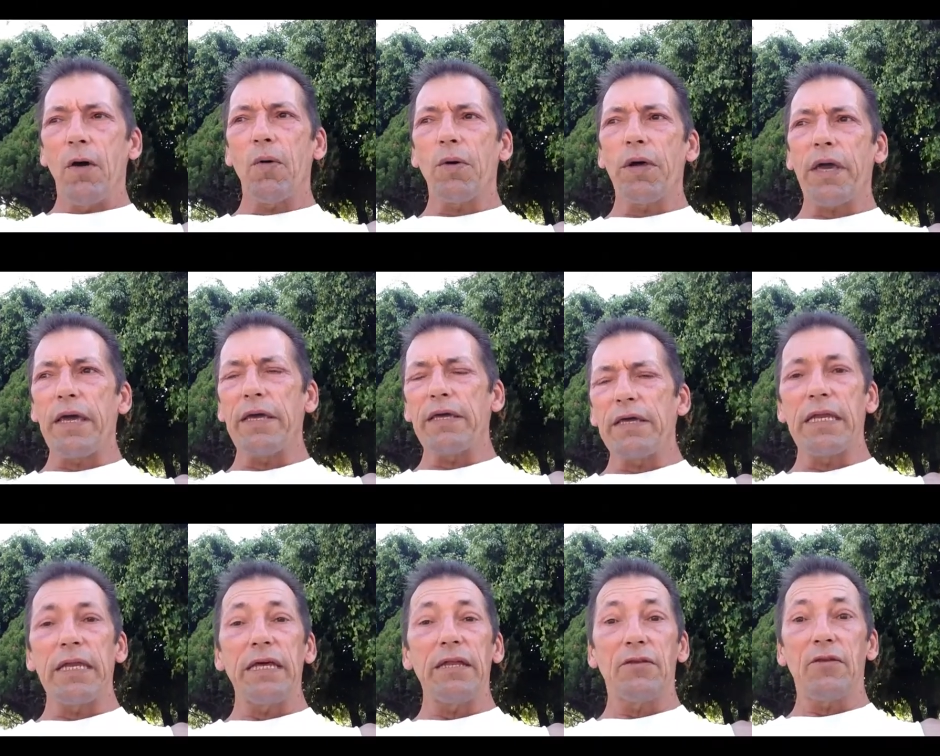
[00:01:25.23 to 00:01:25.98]
okay,
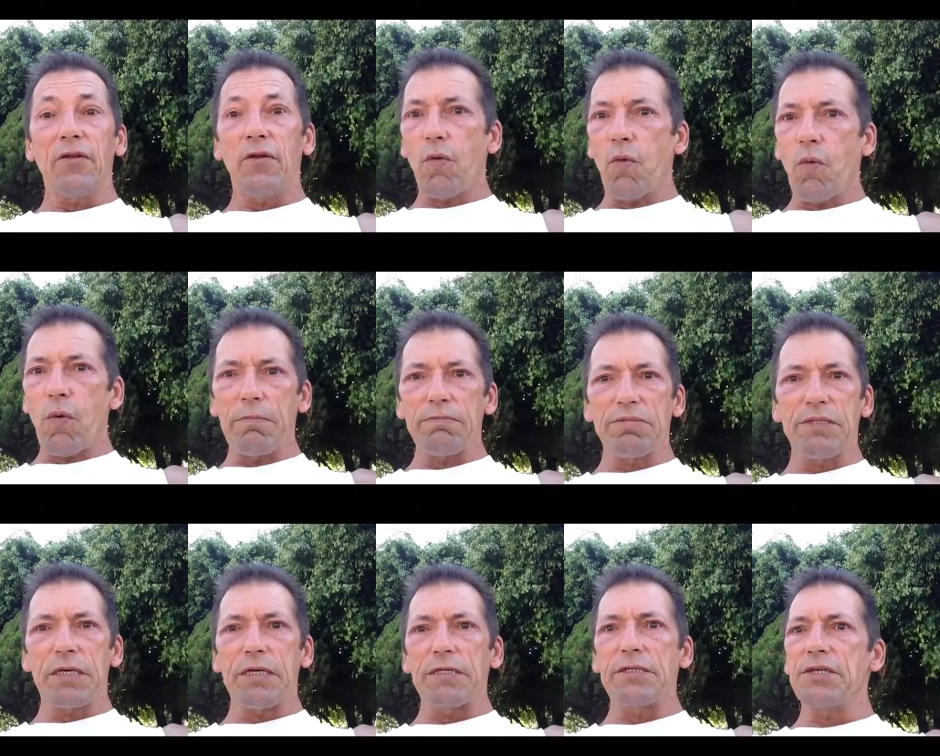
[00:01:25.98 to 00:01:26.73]
you need to know
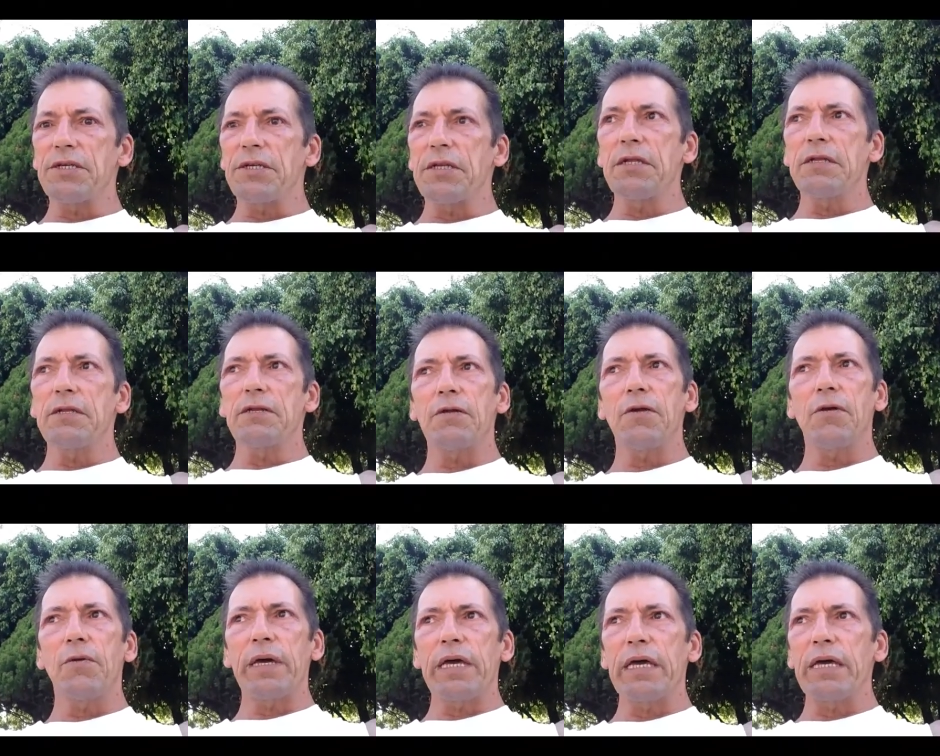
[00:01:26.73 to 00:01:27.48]
websites, you need
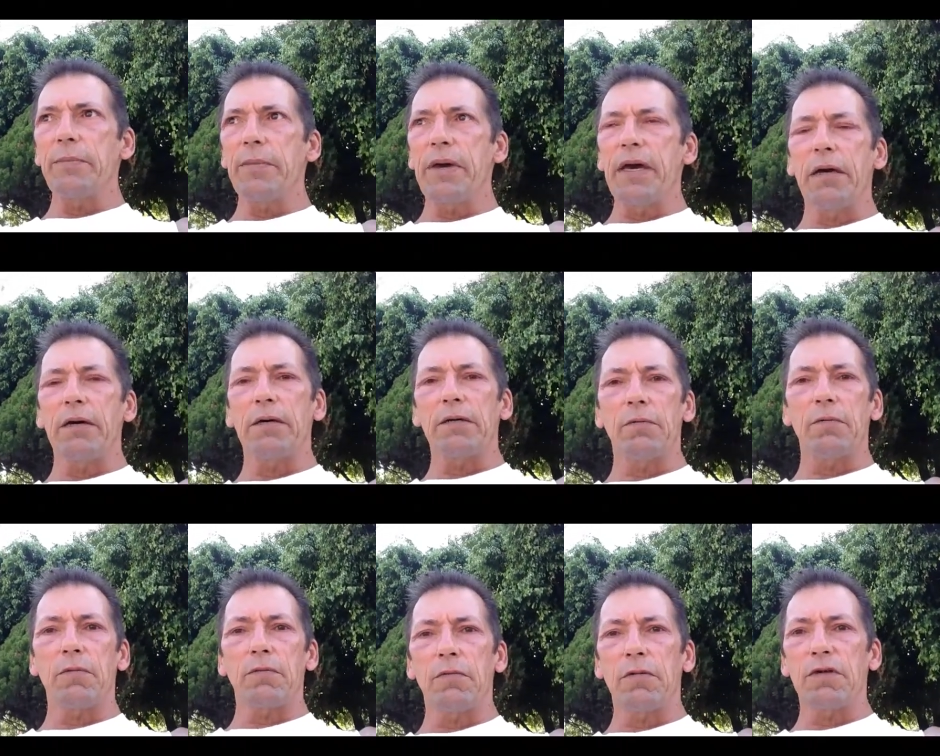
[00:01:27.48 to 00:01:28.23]
to know
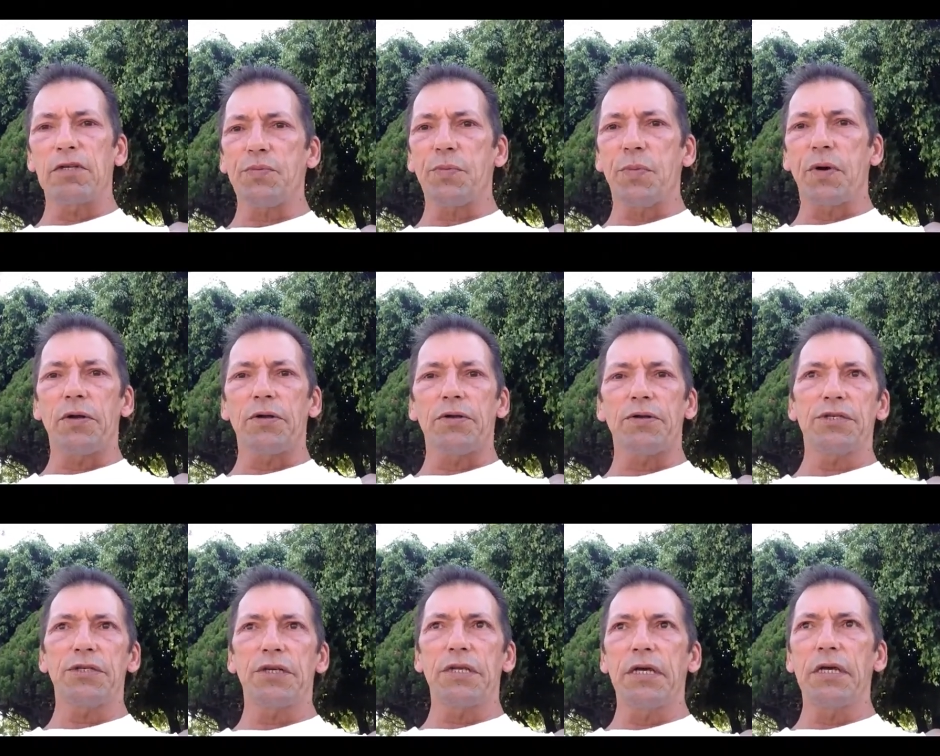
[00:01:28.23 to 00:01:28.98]
email
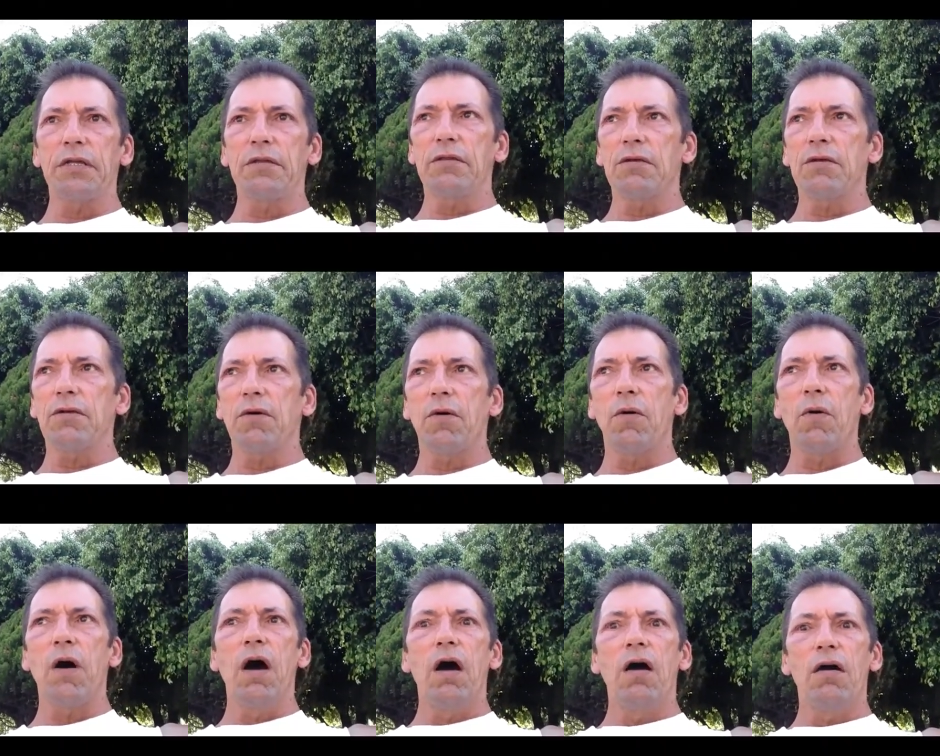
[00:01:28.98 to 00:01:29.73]
responders, you need to
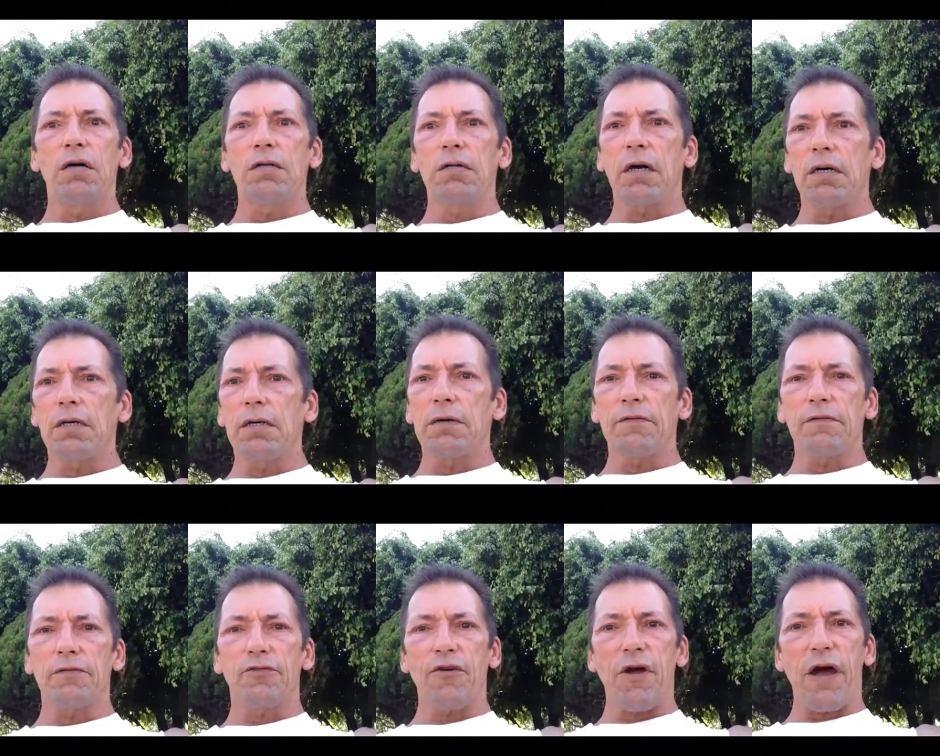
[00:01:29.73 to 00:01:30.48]
know
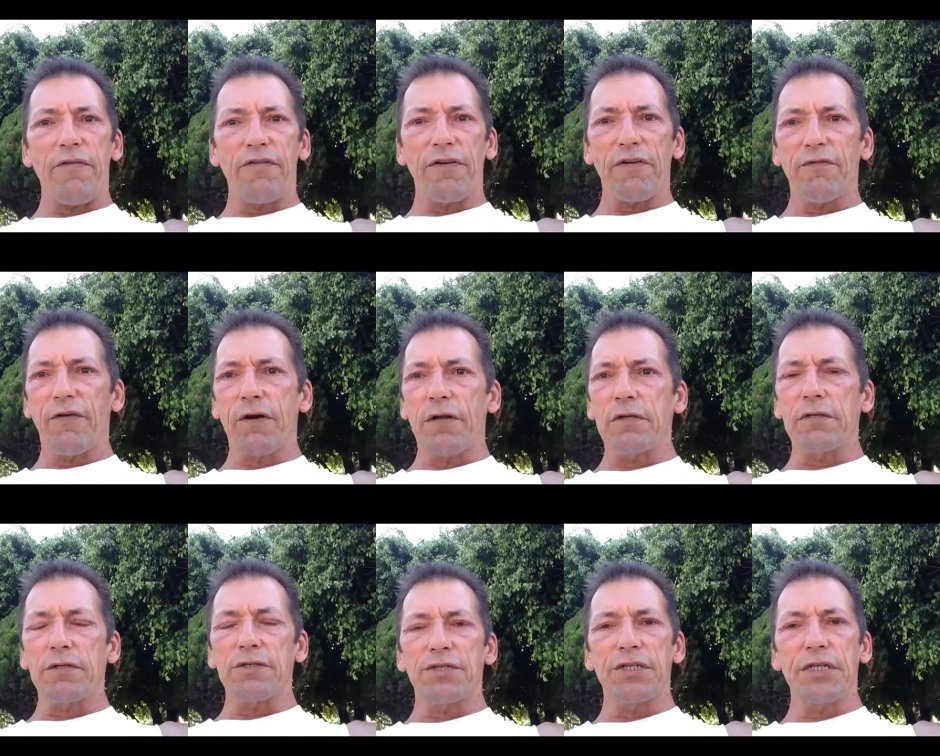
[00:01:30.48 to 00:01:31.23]
uh, traffic
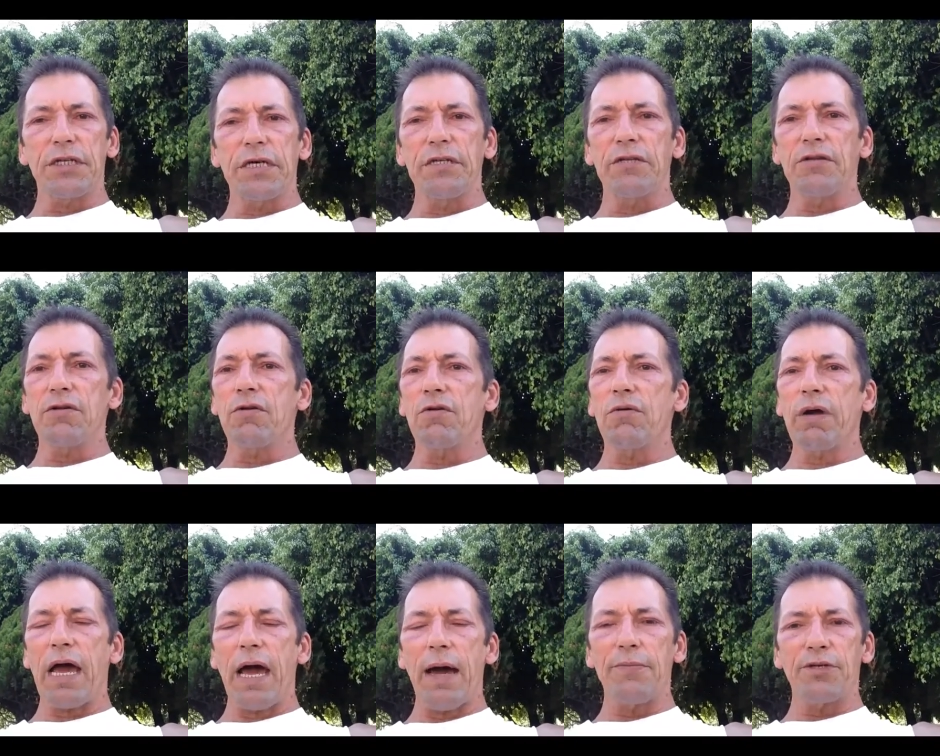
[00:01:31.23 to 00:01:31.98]
funnels, you need to
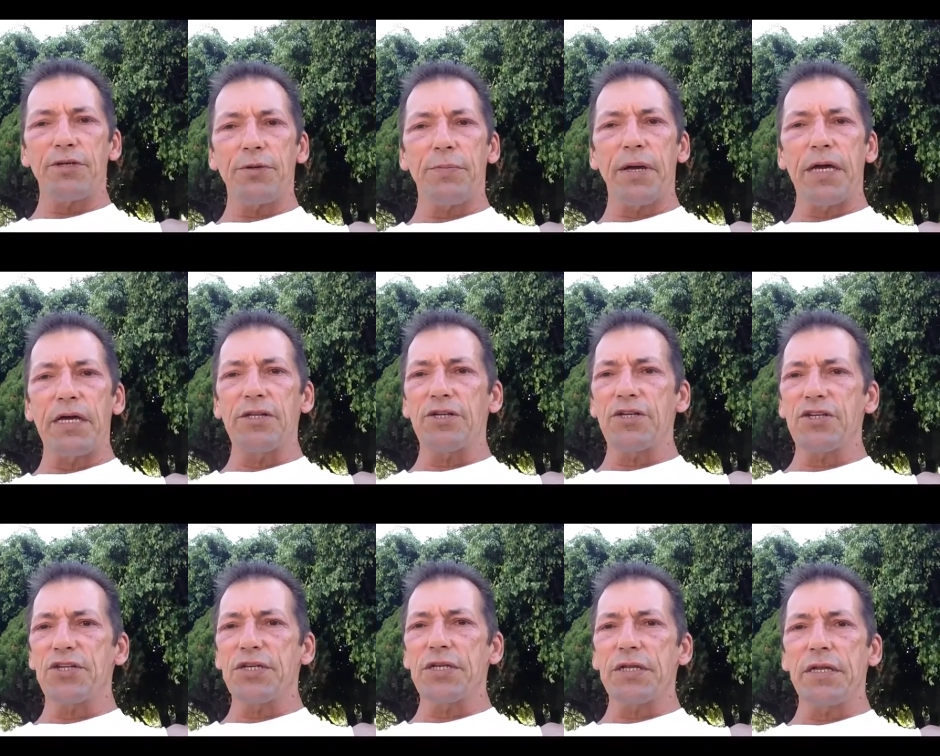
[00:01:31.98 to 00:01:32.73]
know capture
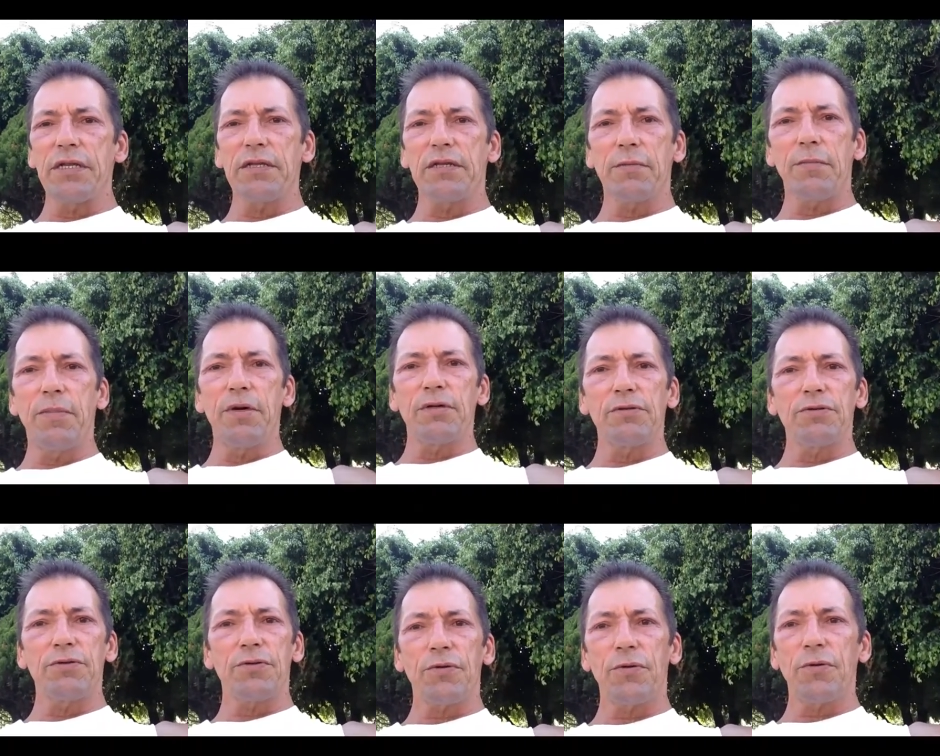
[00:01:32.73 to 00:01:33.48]
pages, you need to
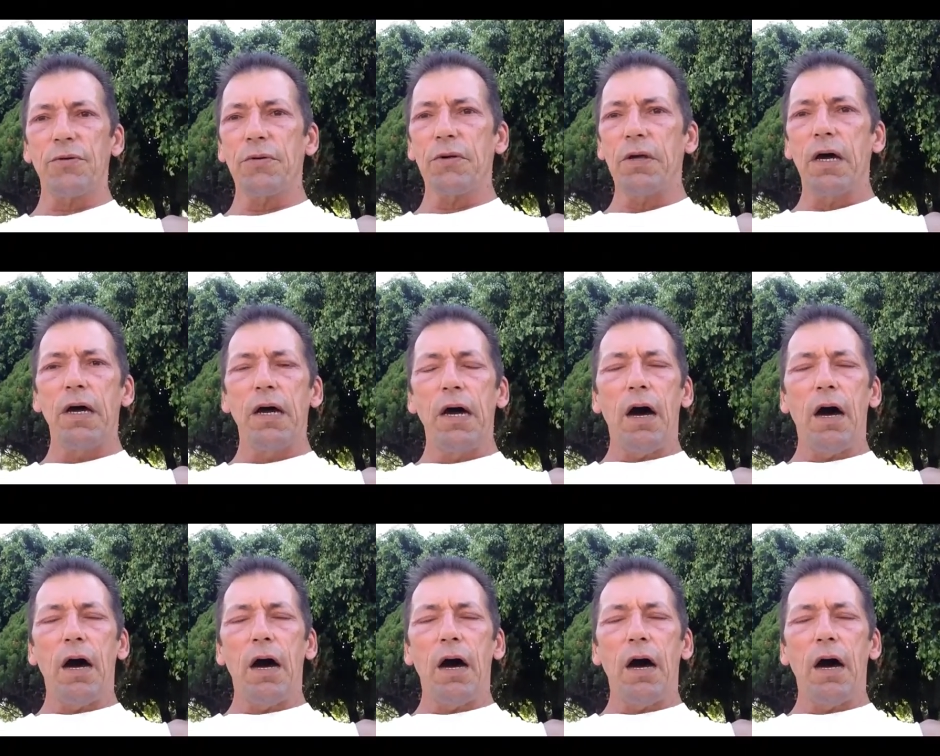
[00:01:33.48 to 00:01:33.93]
build your own,